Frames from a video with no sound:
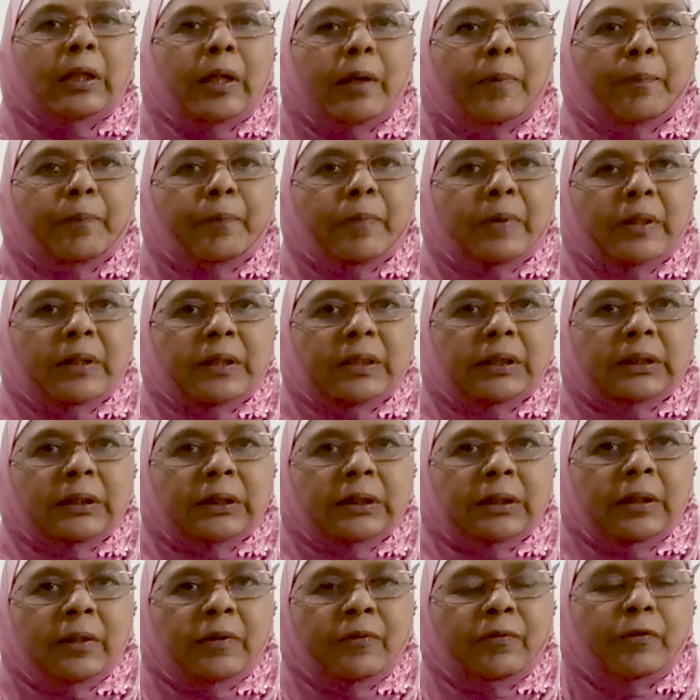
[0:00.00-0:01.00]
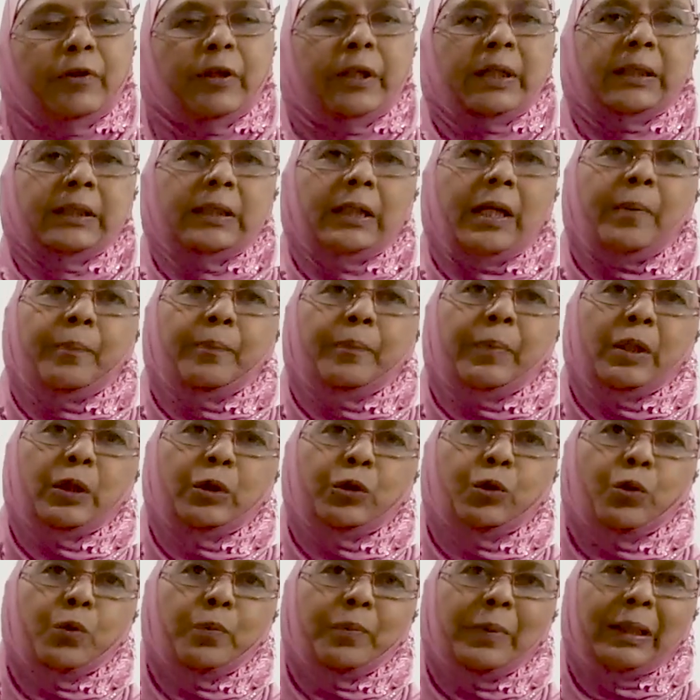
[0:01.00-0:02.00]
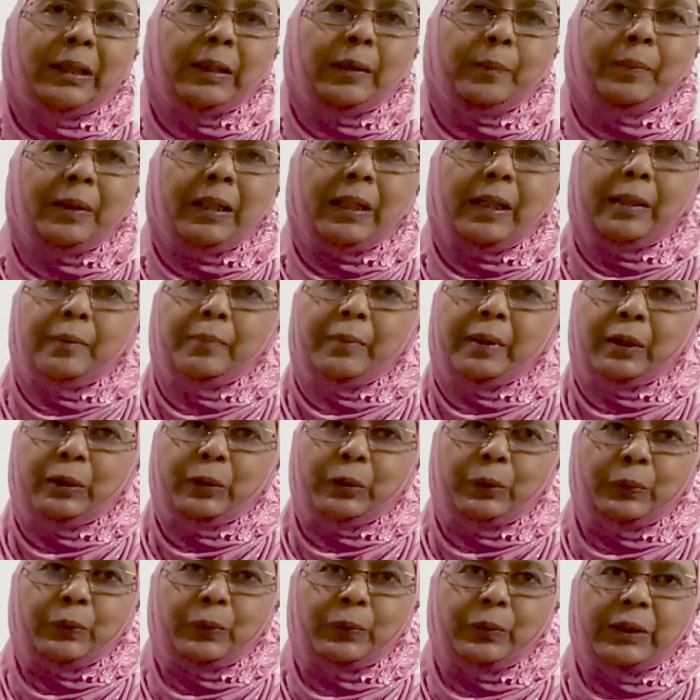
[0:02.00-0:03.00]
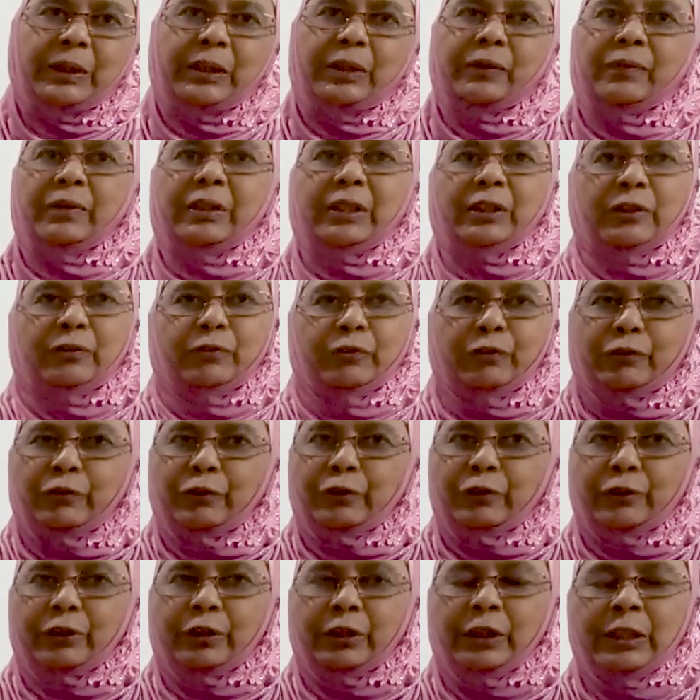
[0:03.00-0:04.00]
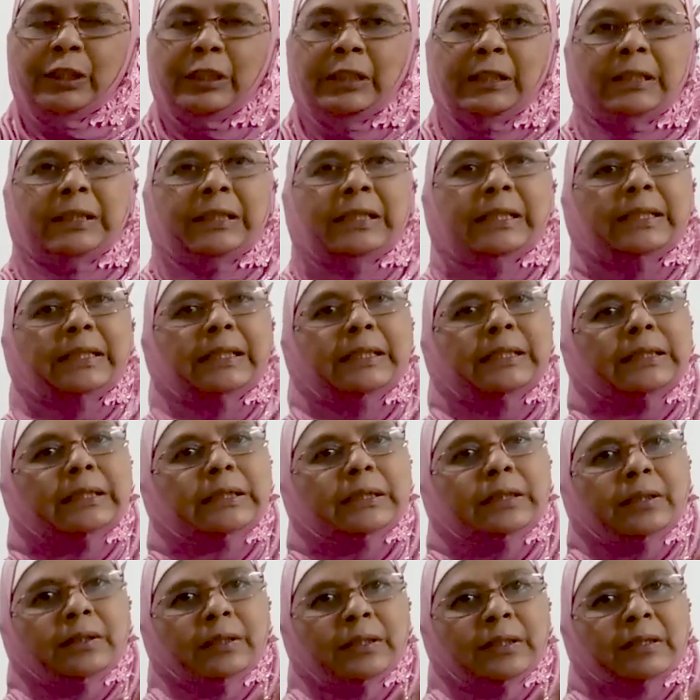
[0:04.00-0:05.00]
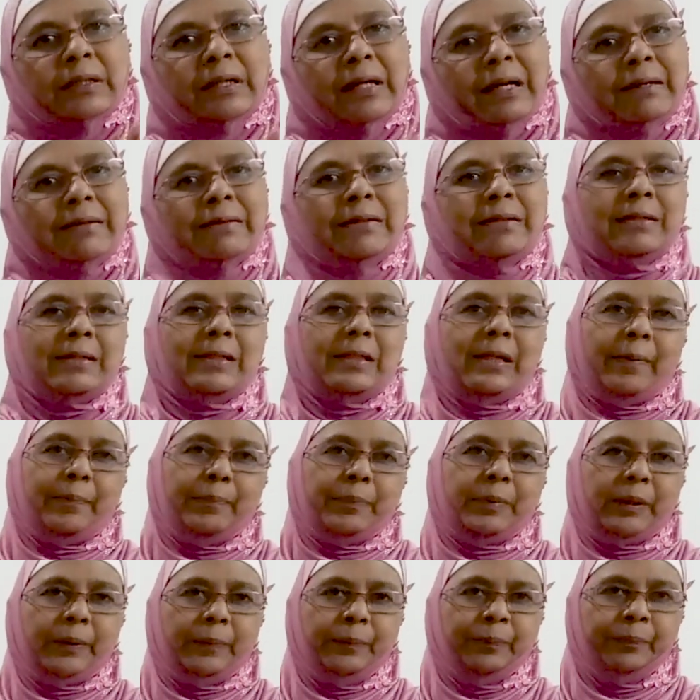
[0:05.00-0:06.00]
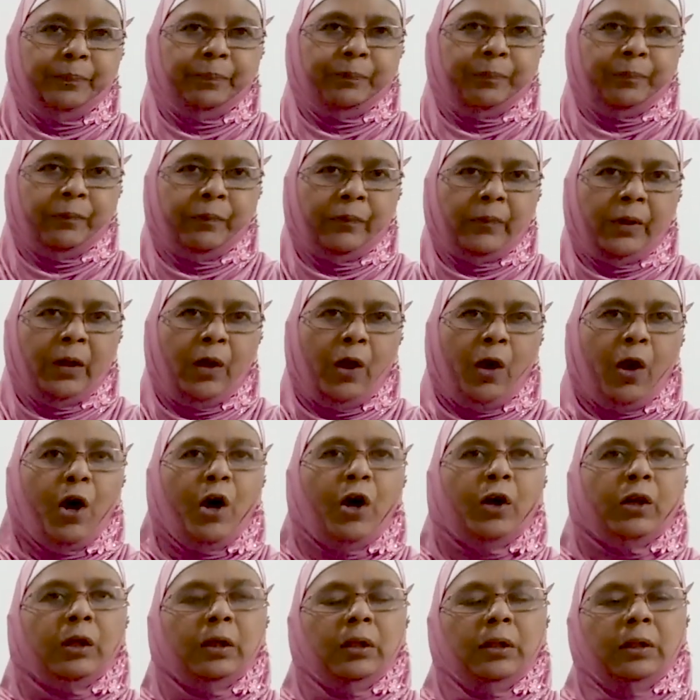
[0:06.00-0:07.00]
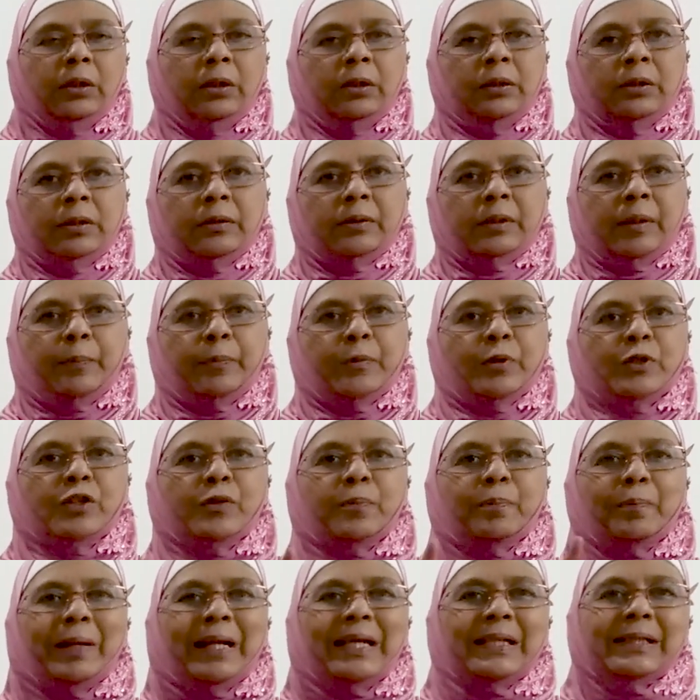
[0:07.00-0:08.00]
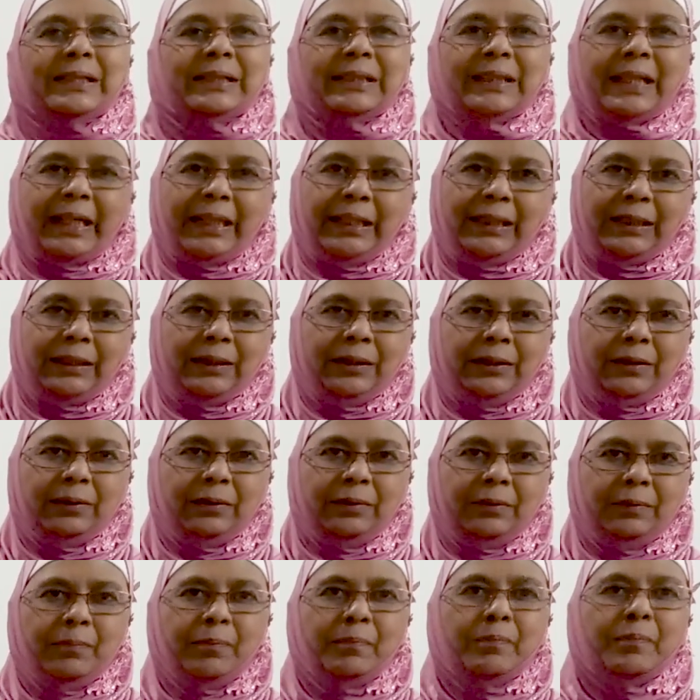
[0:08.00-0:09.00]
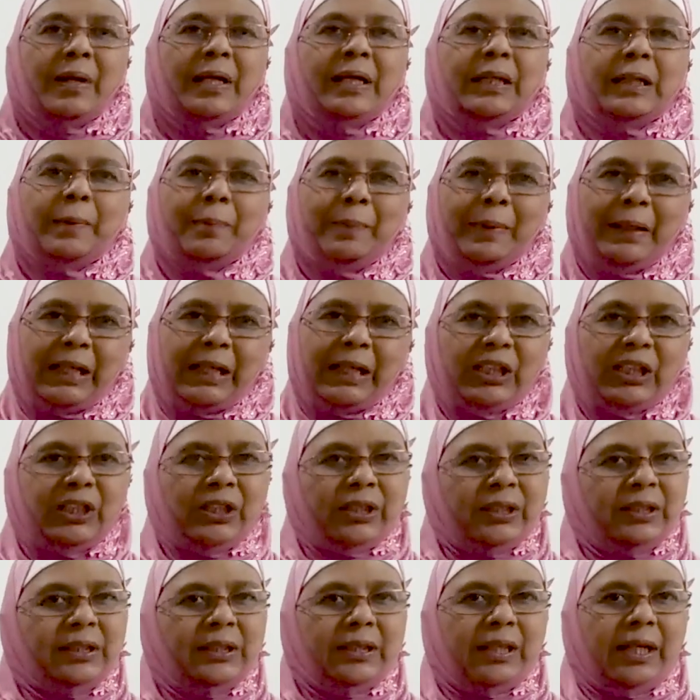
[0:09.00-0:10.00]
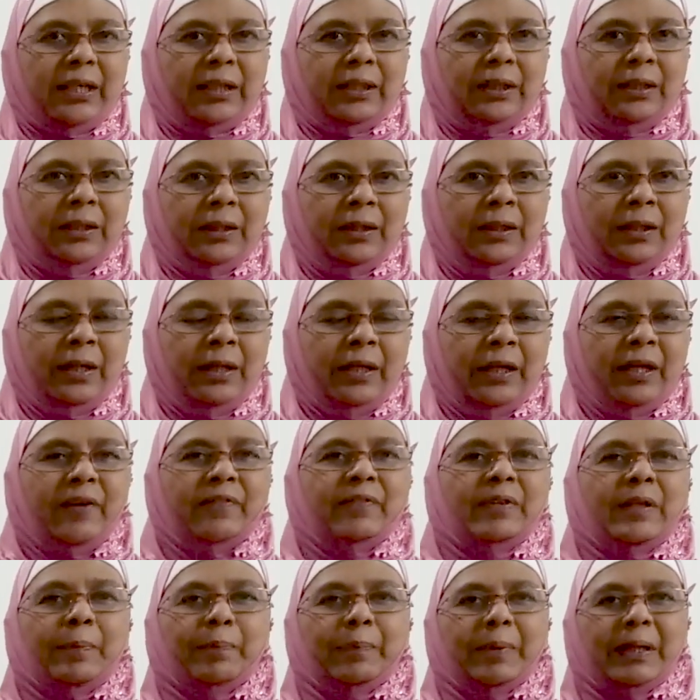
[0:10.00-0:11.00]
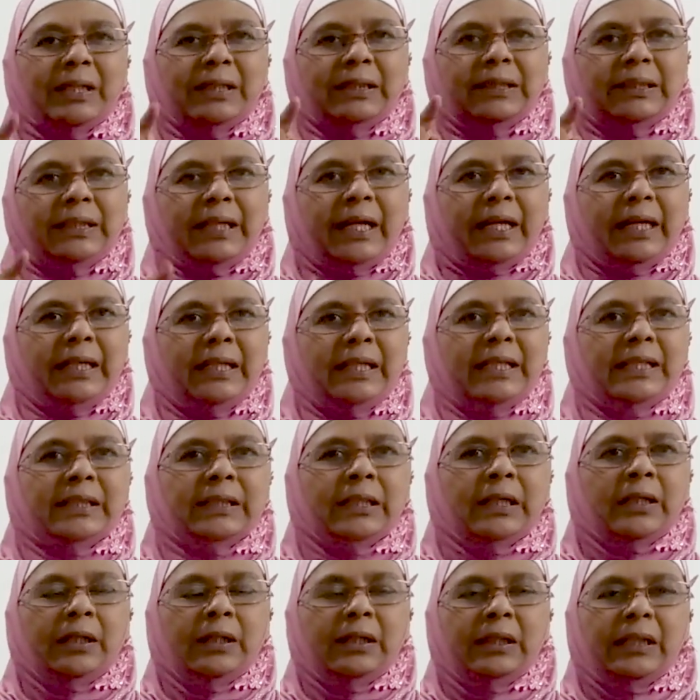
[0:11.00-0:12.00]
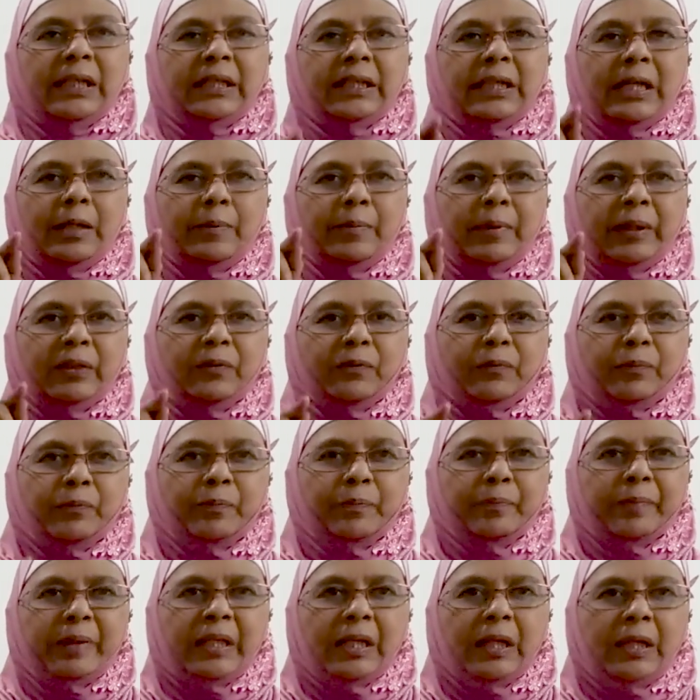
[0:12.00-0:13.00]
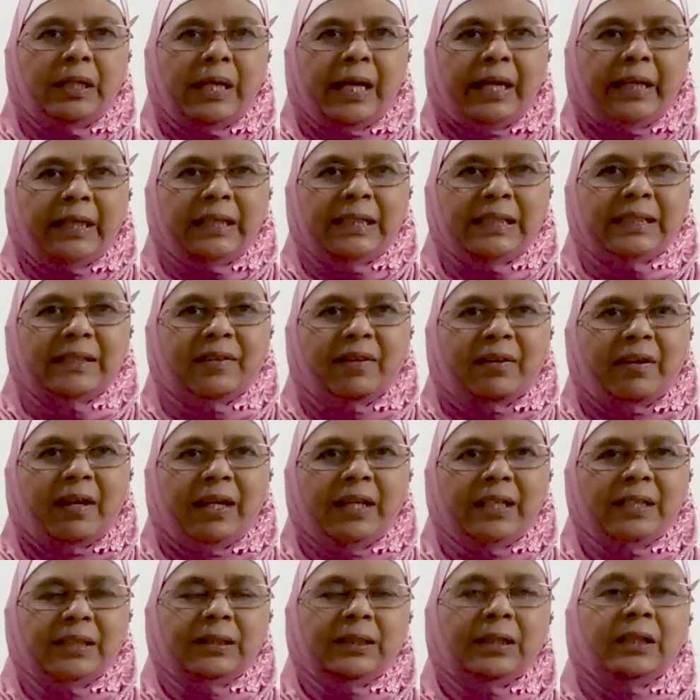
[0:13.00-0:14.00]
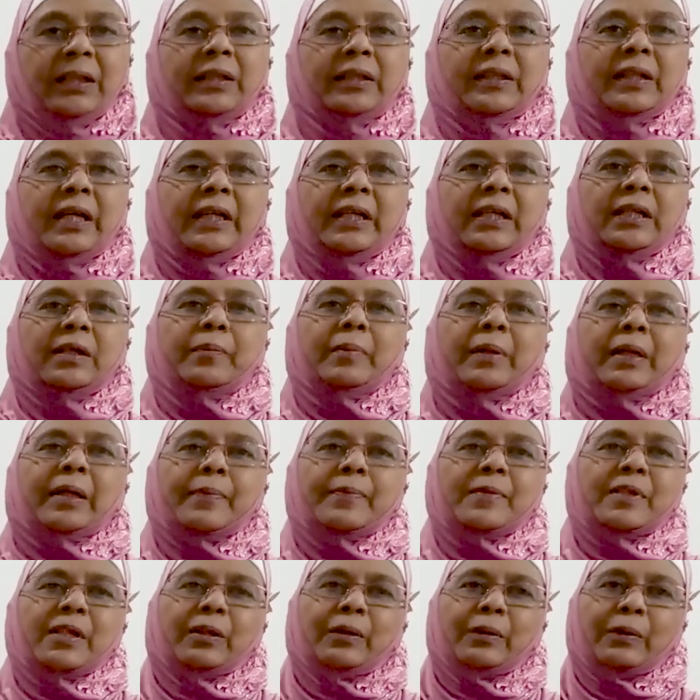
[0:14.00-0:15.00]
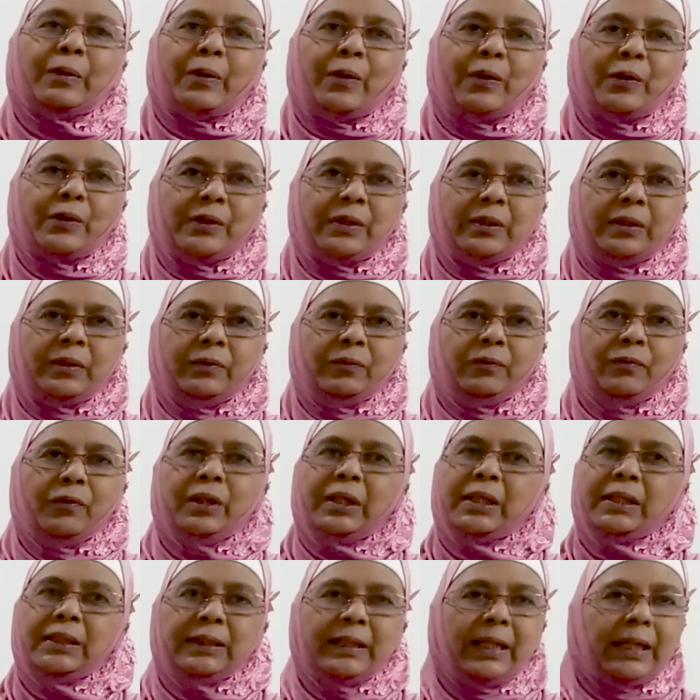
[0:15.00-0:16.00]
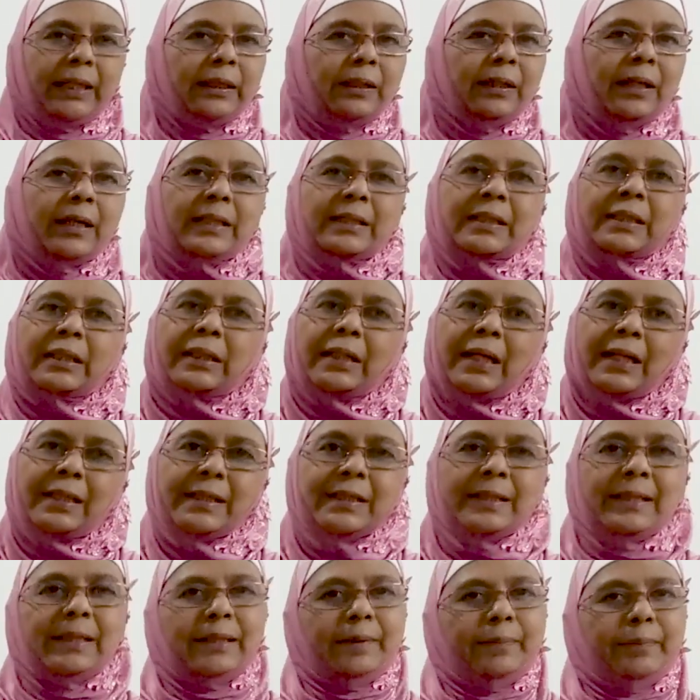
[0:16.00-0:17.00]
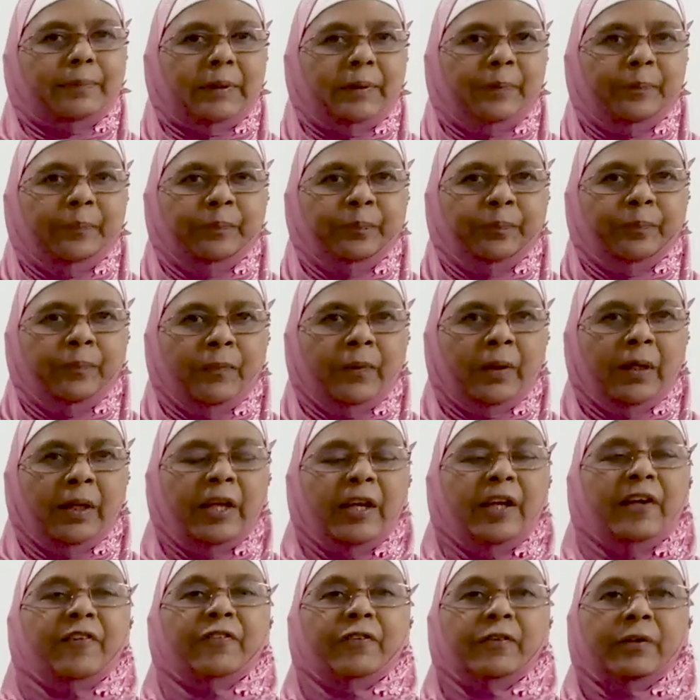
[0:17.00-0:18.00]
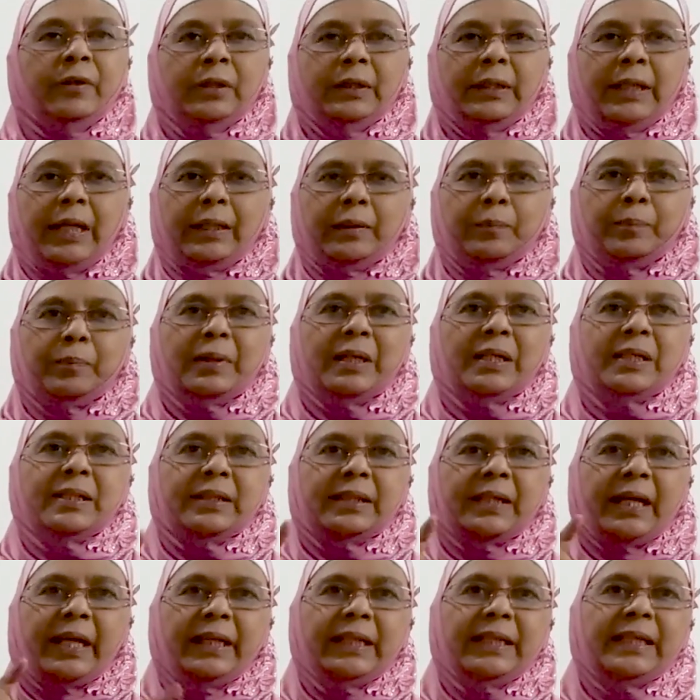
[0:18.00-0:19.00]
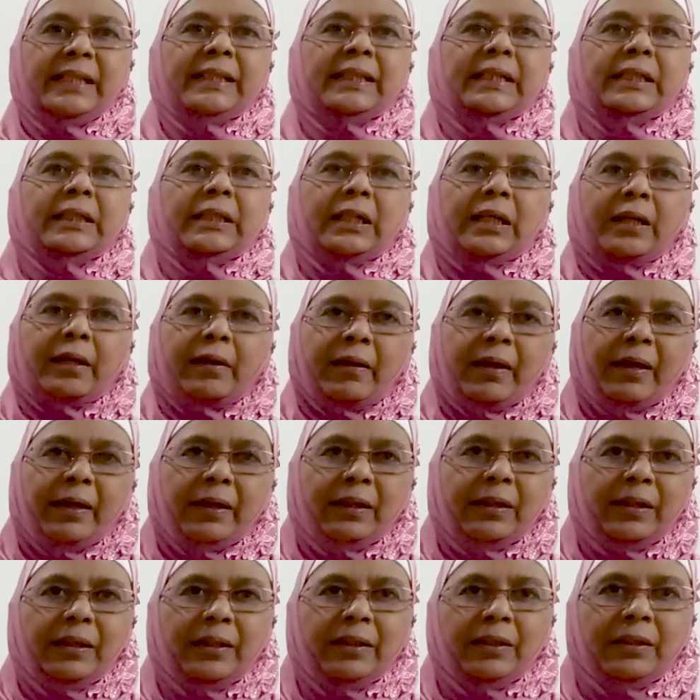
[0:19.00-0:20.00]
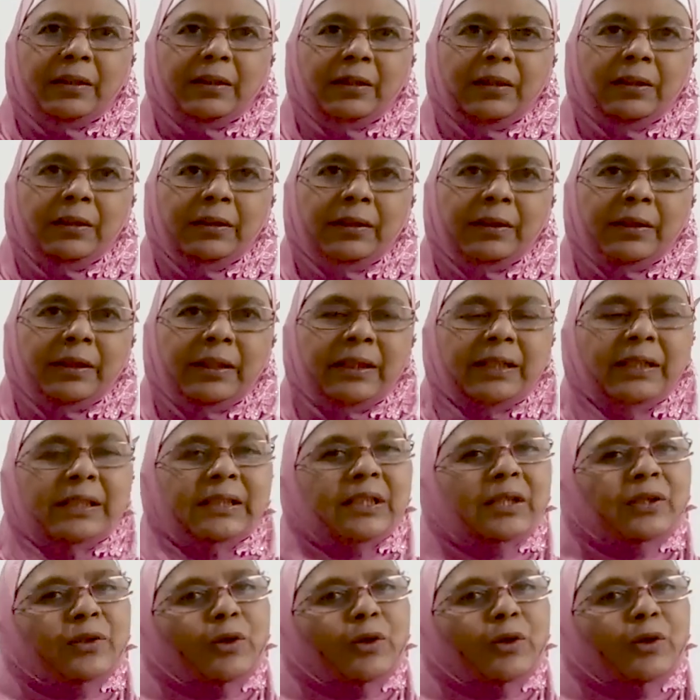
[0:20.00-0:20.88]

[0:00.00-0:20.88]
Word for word: For example, 2 multiplied by 2 is equal to 4. This is the concept. Or suppose plus sign, multiplication sign. If the plus sign is little bit middle line is raised, then it becomes a cross. What is that? It's a concept. If that plus sign is in the red color, it is a doctor's sign.